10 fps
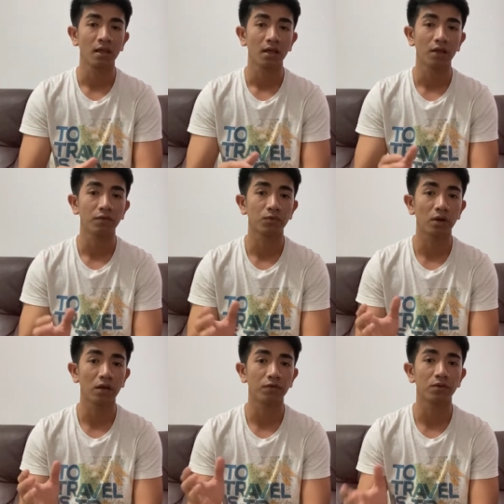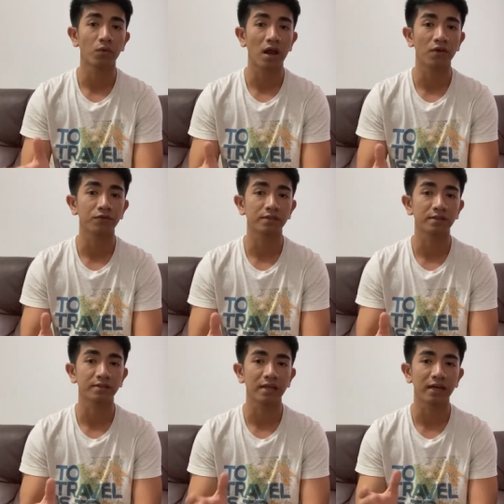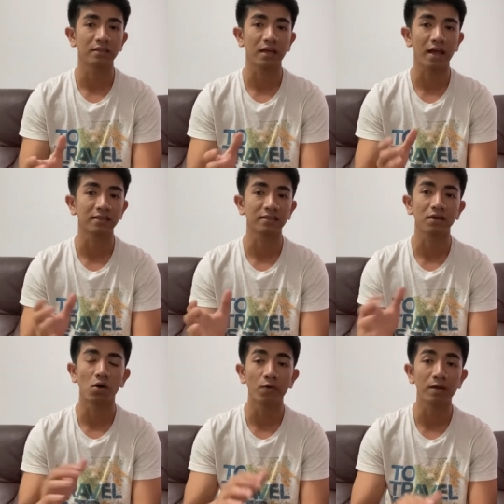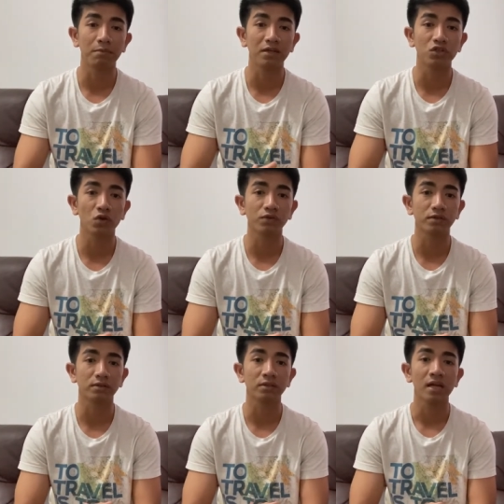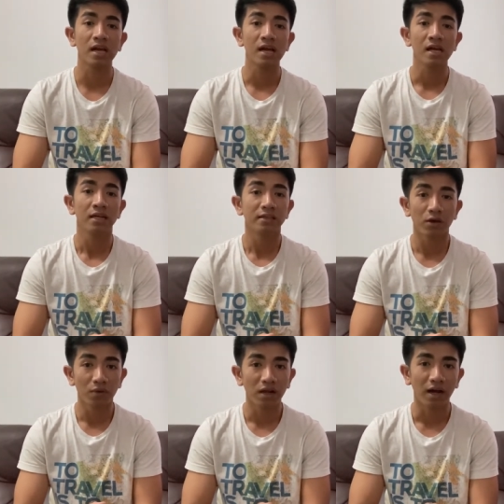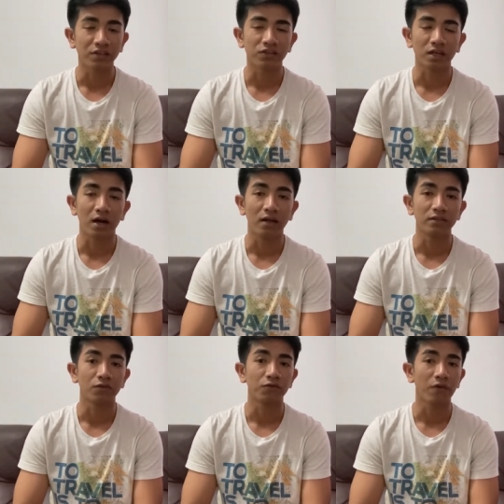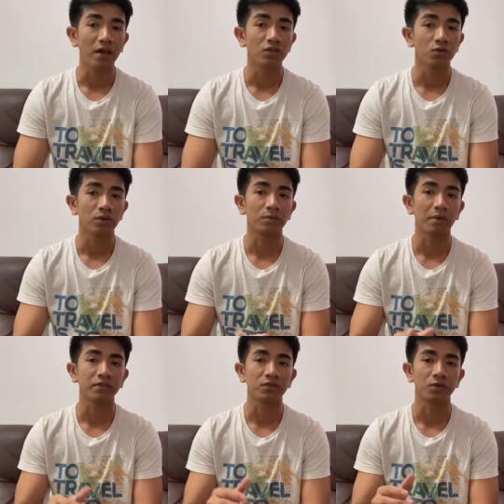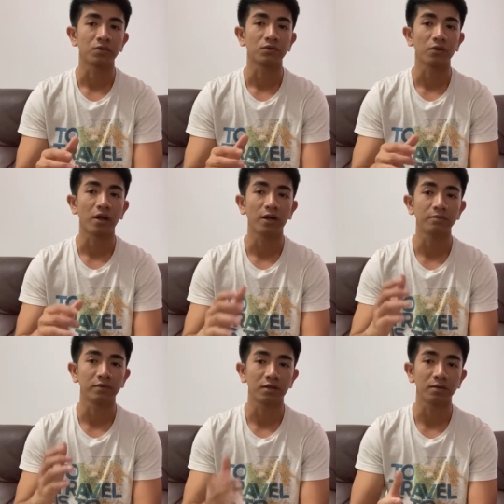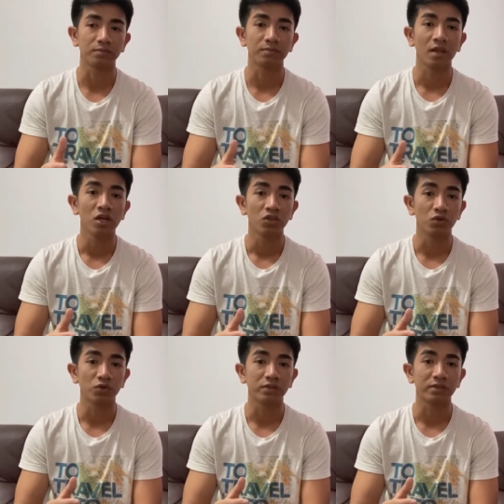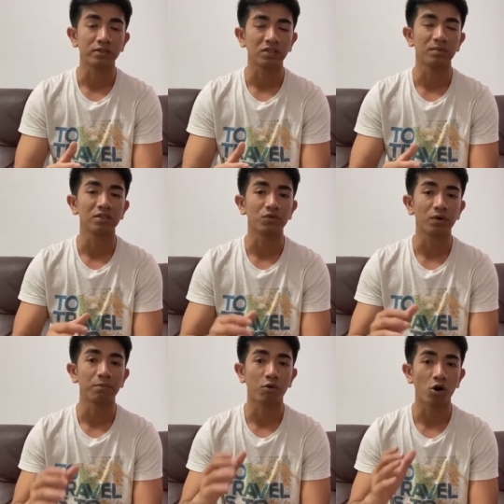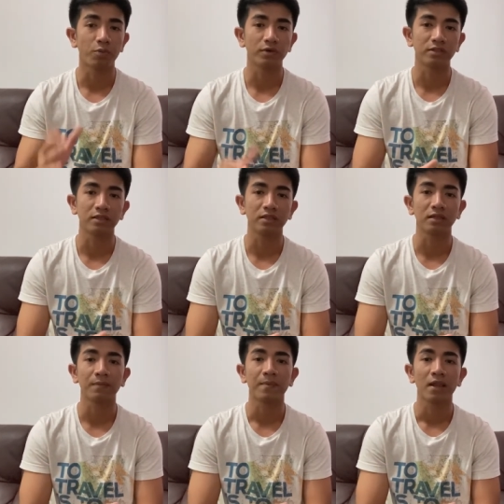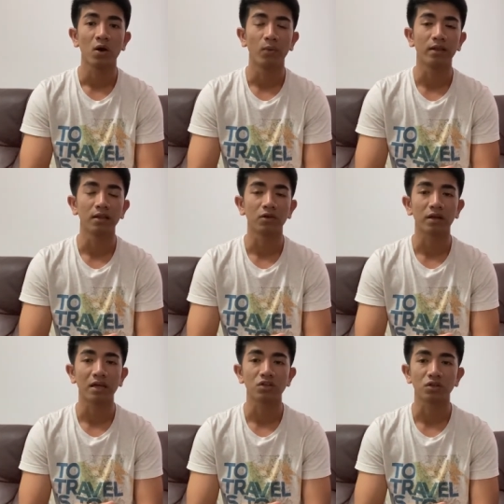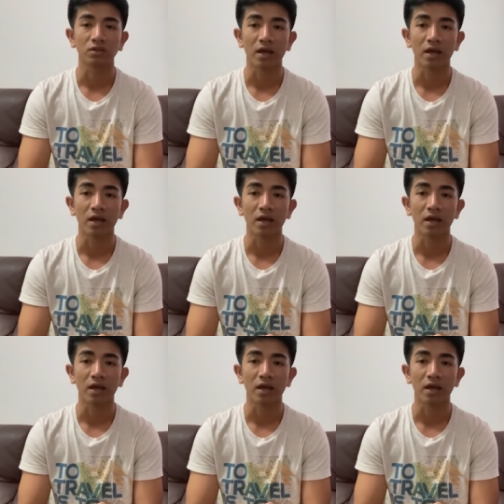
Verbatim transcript: If a, if a grave site hasn't already been chosen, they will ask the Feng Shui master to help them choose symmetry property with location